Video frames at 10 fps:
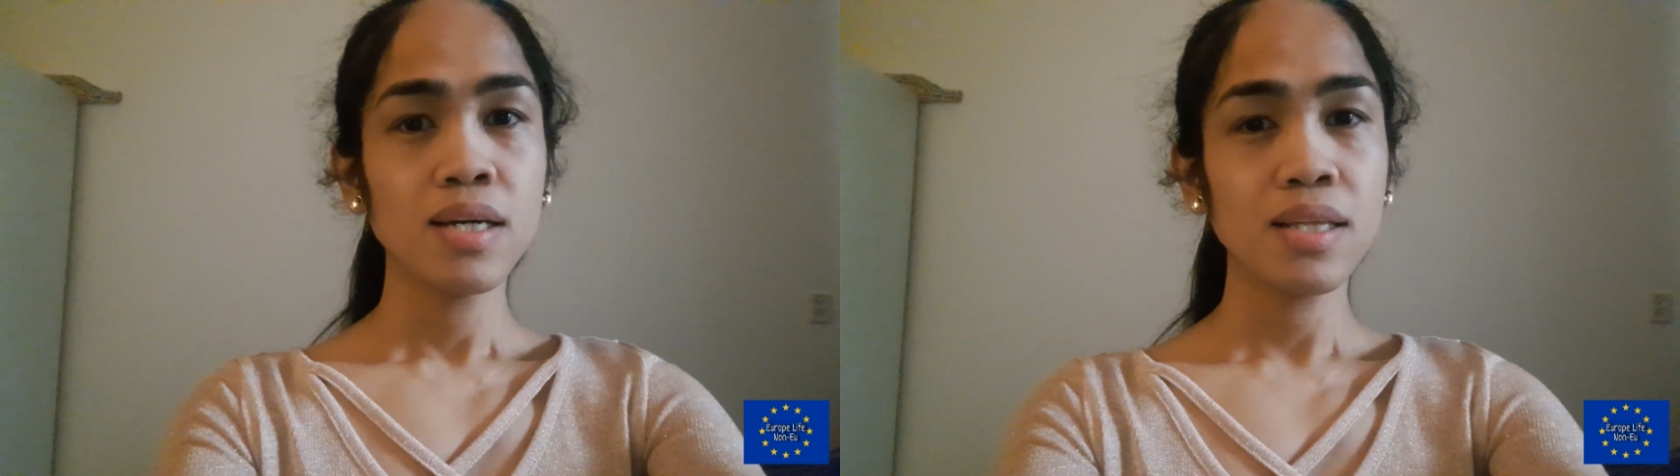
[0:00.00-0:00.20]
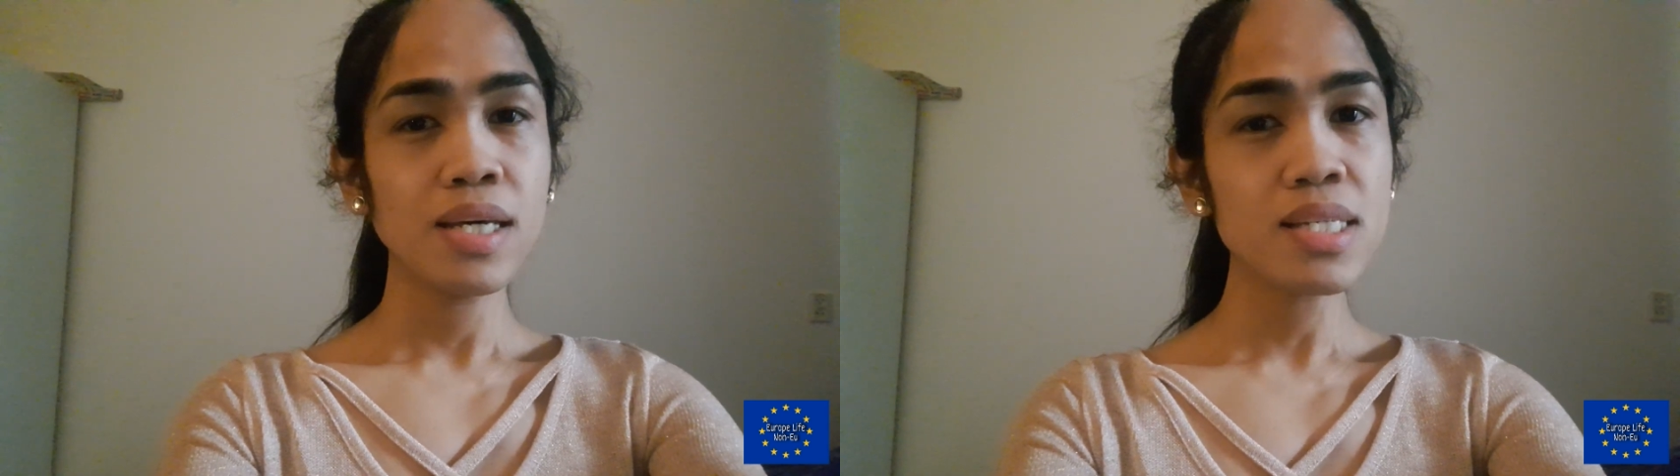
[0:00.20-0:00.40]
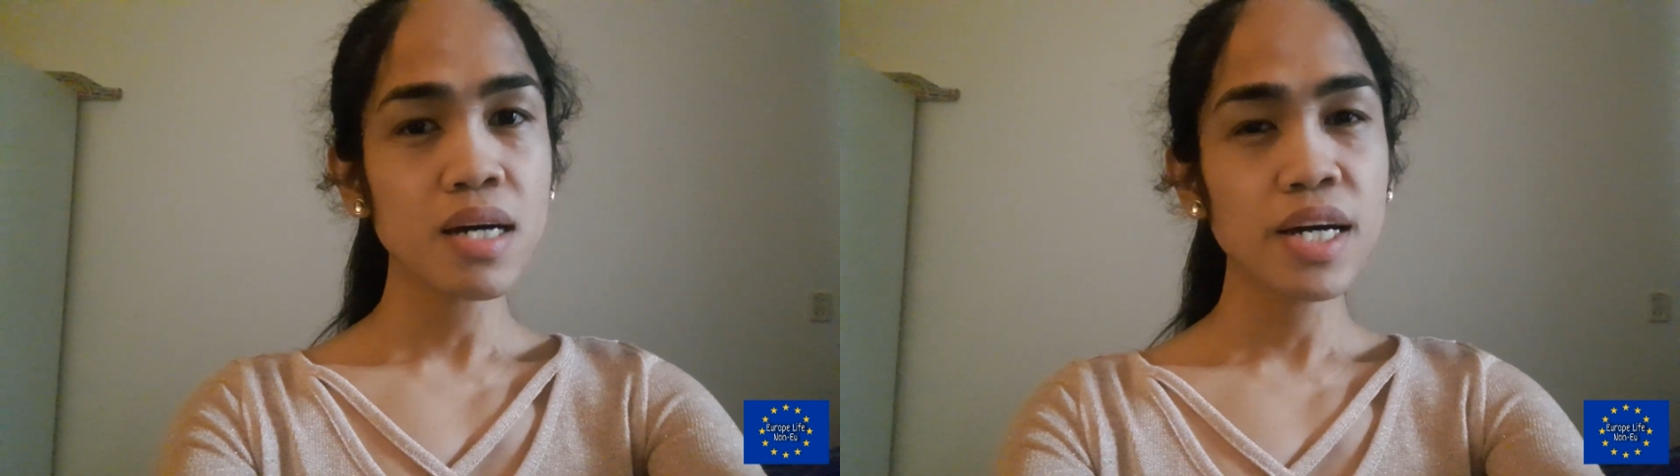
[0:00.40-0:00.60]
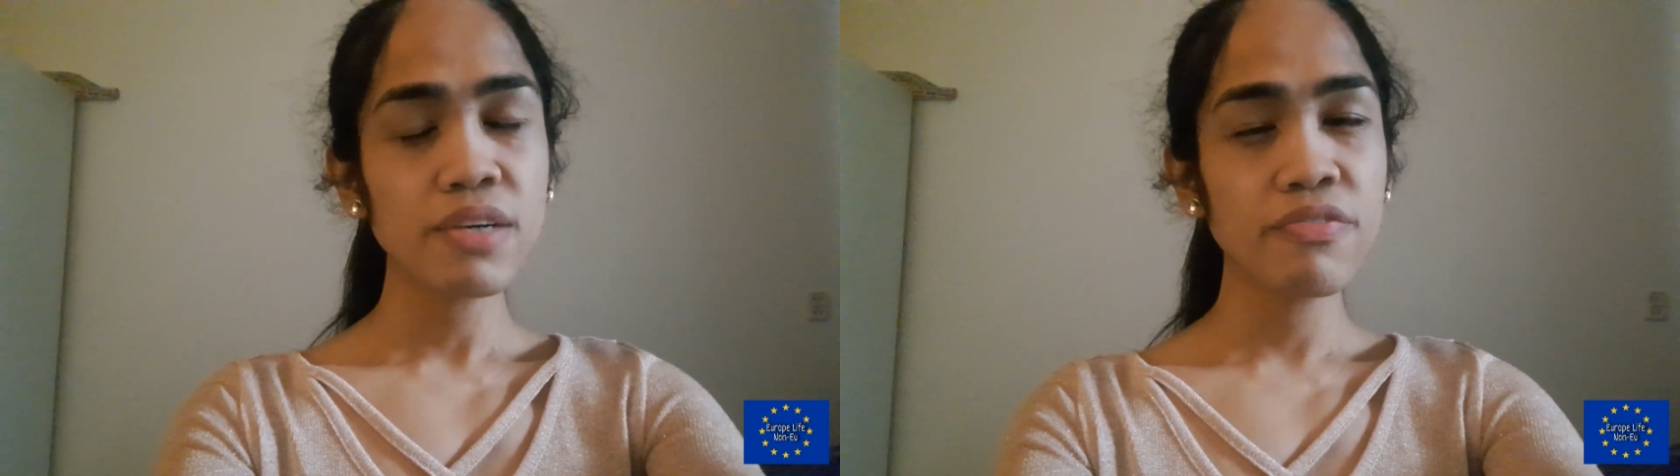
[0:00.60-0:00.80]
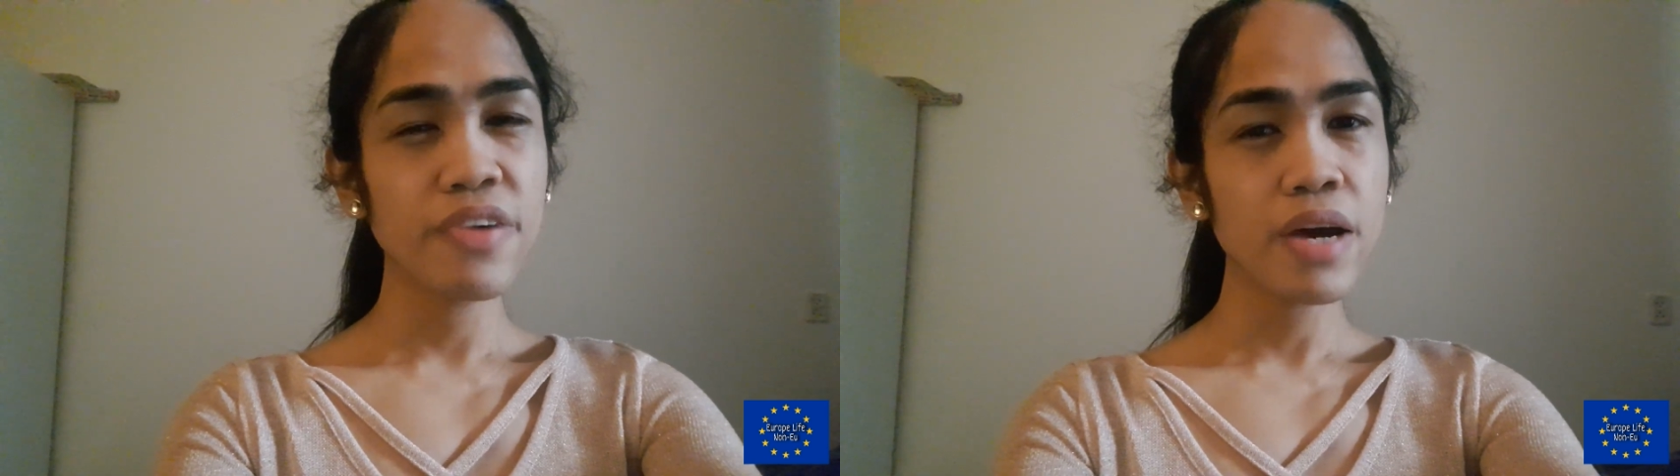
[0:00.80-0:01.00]
These are the
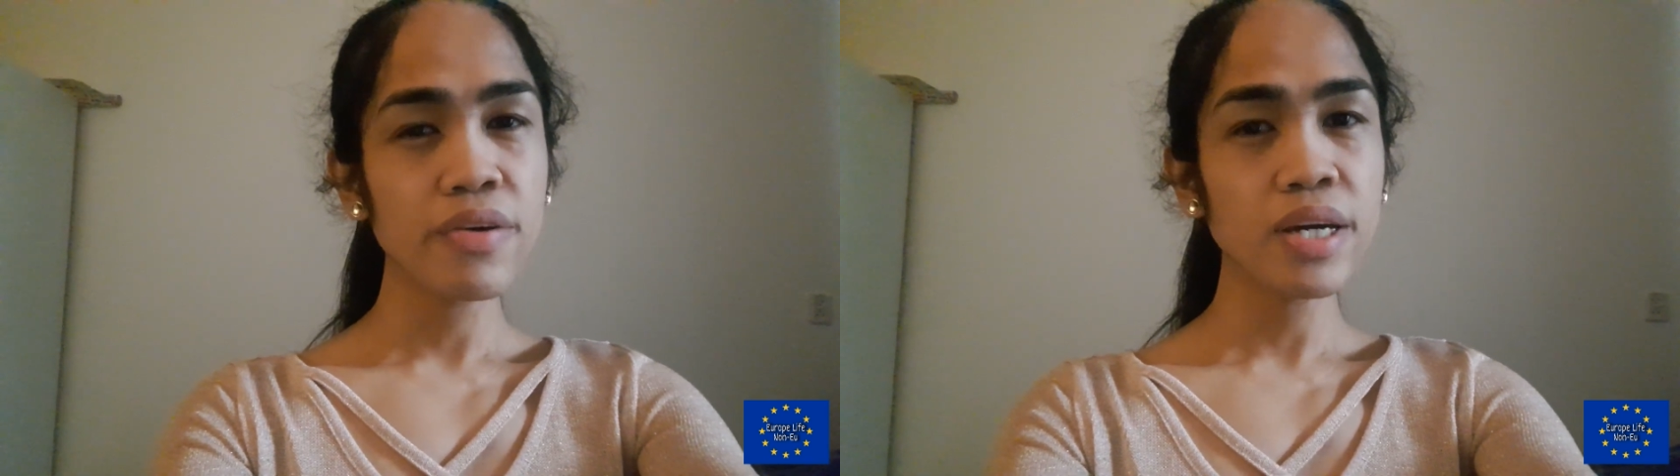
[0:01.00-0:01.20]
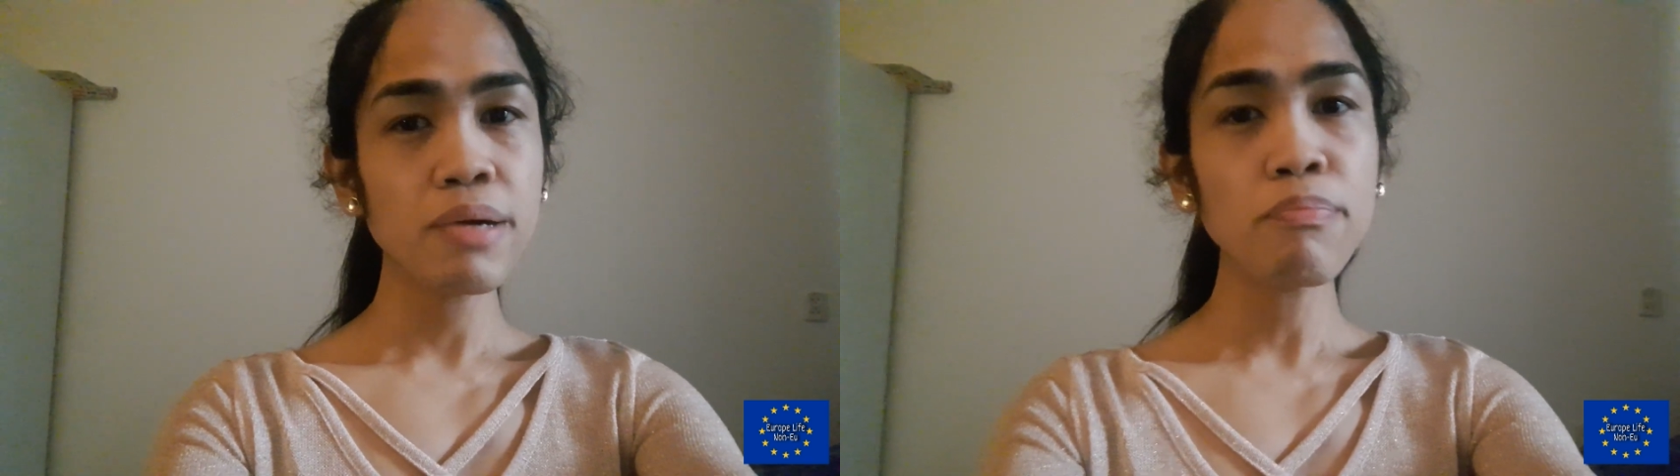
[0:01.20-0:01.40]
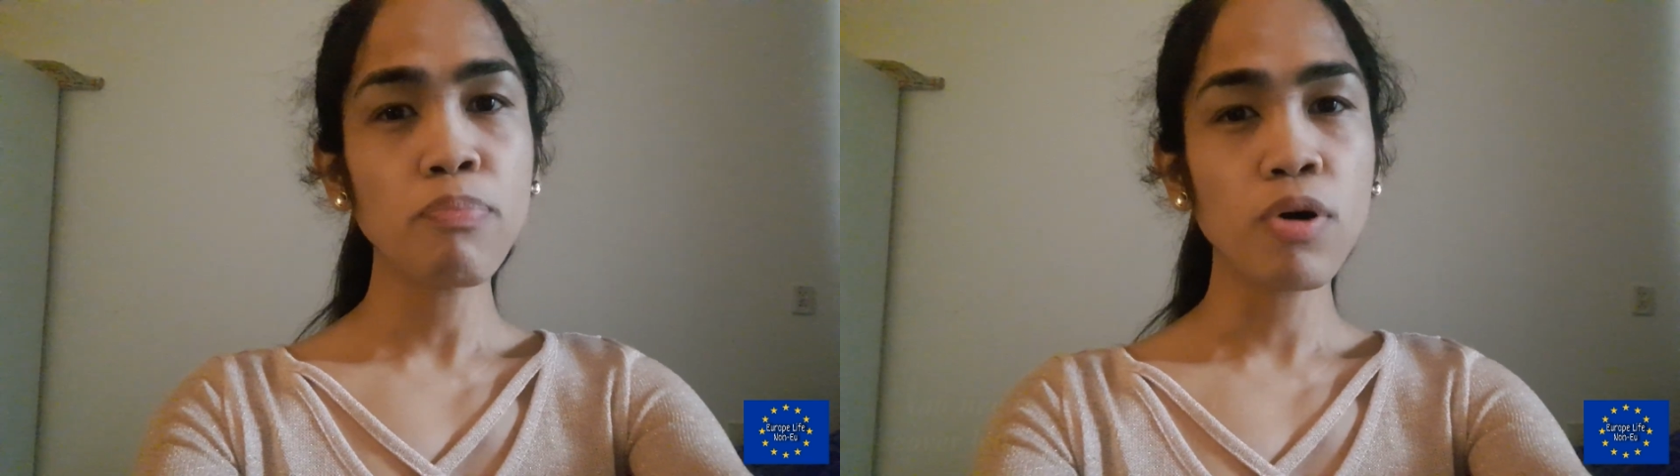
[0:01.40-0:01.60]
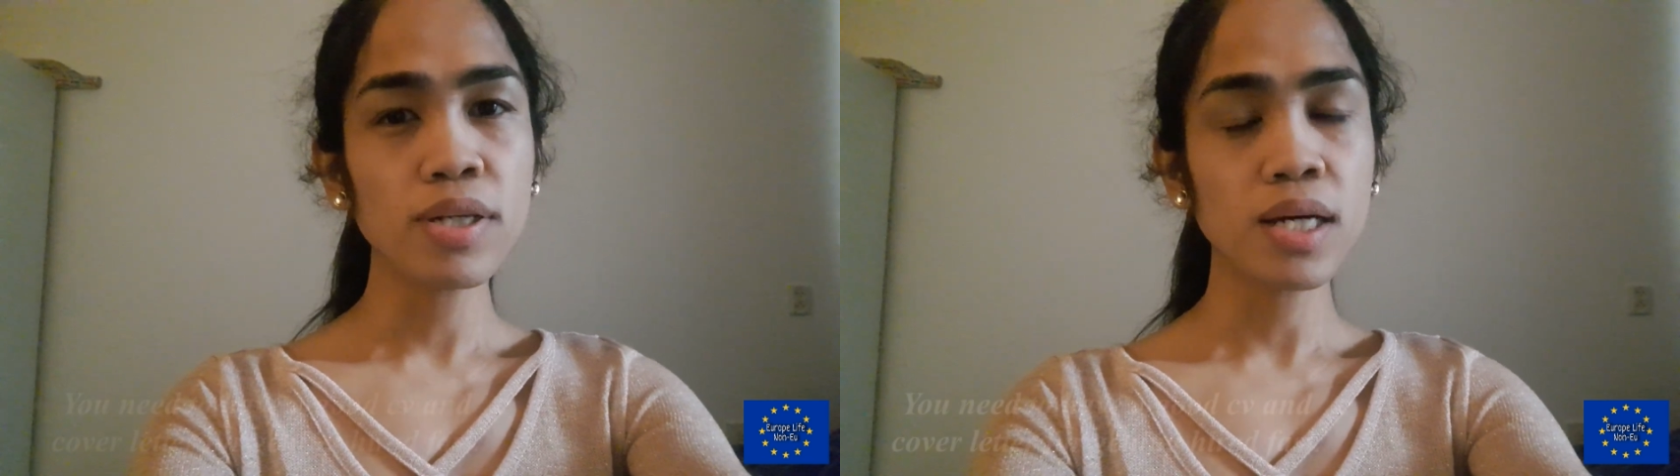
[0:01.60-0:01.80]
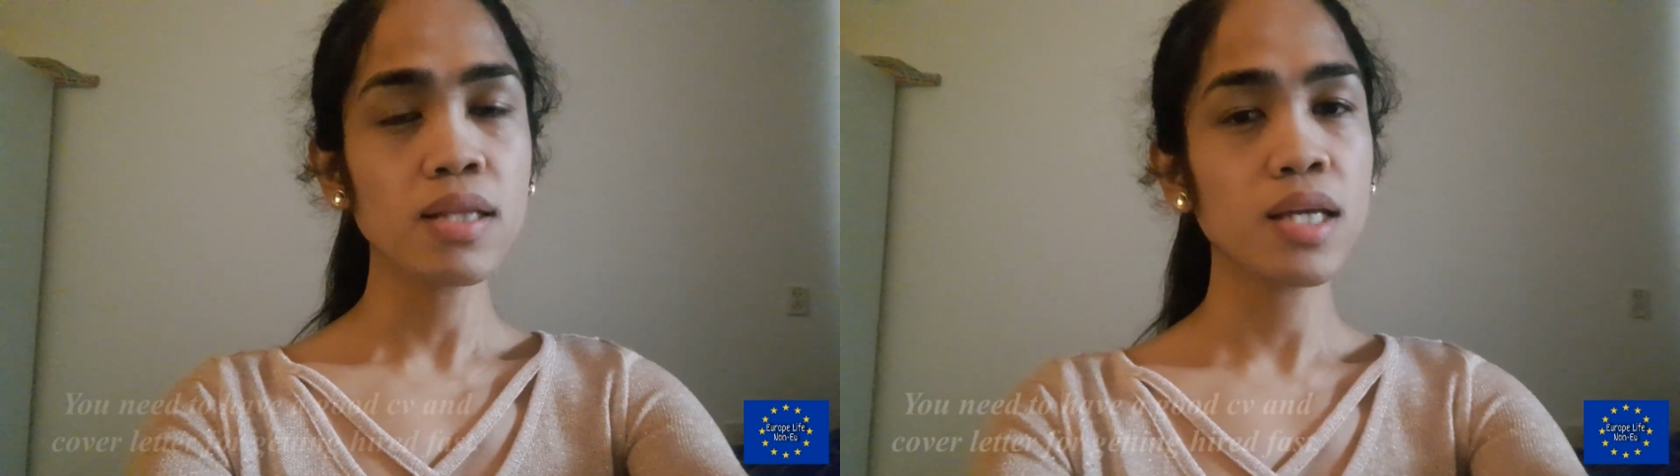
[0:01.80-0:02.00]
very
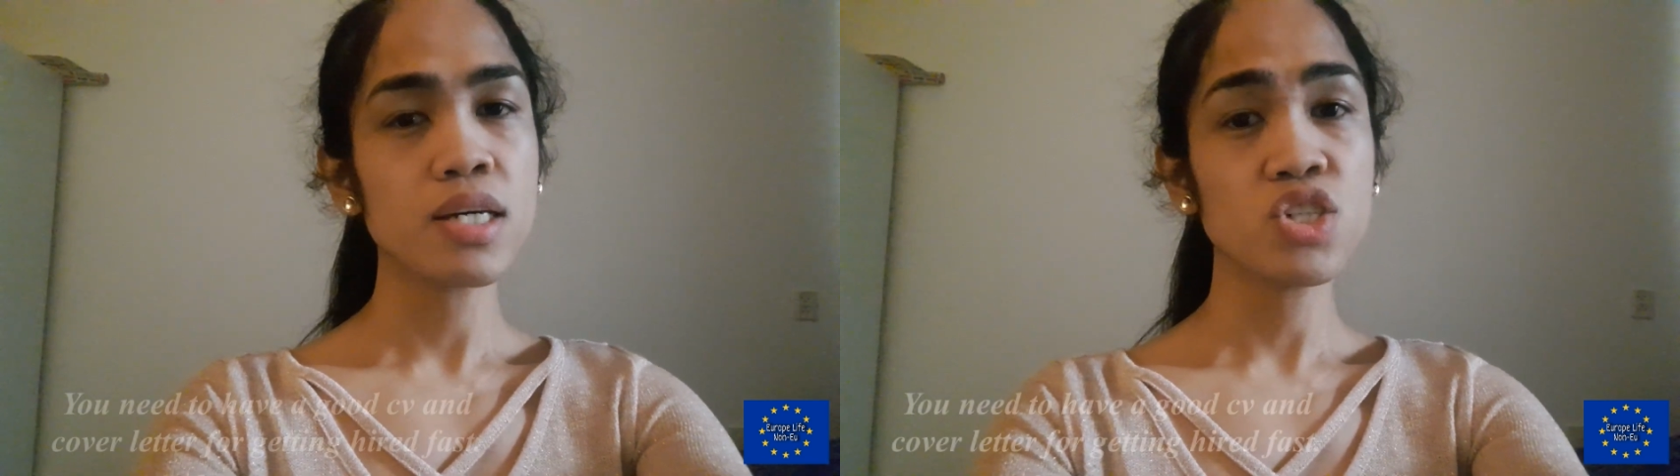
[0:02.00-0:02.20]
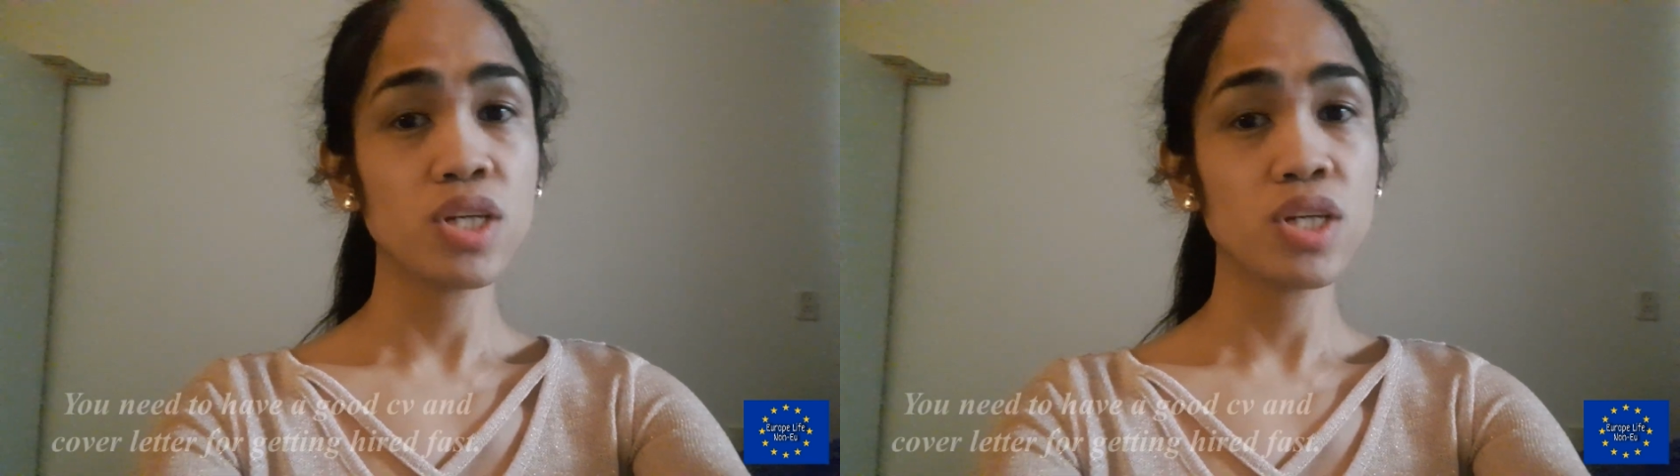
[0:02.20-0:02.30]
important things